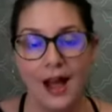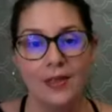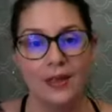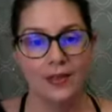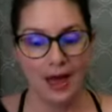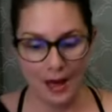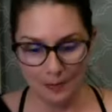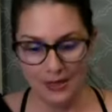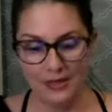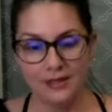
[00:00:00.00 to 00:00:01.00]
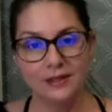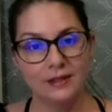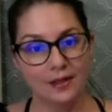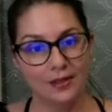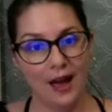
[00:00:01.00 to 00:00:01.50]
then that means
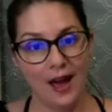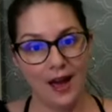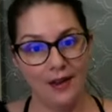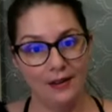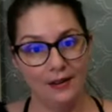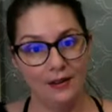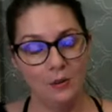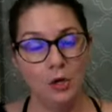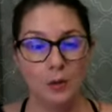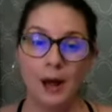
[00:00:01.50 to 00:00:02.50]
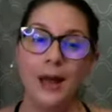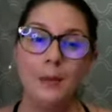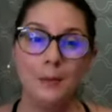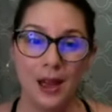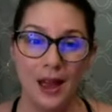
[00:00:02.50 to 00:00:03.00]
that your
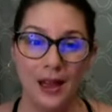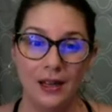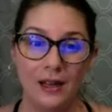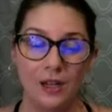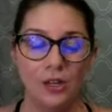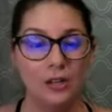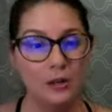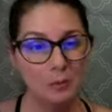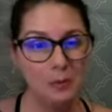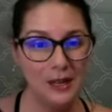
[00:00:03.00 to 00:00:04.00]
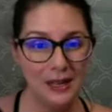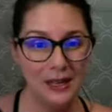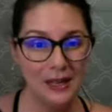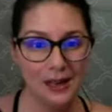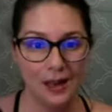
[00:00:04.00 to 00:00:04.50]
pipeline could
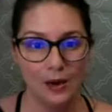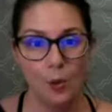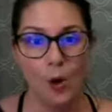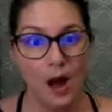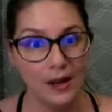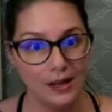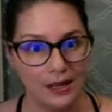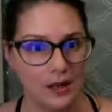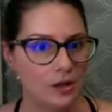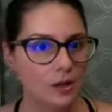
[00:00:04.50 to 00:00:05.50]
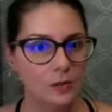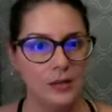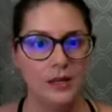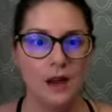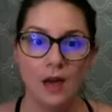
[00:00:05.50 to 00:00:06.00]
be kind of wonky. It could
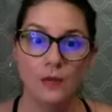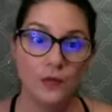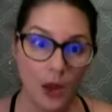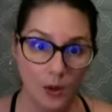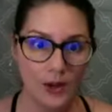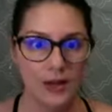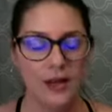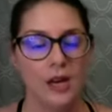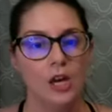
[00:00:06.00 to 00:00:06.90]
be not flowing.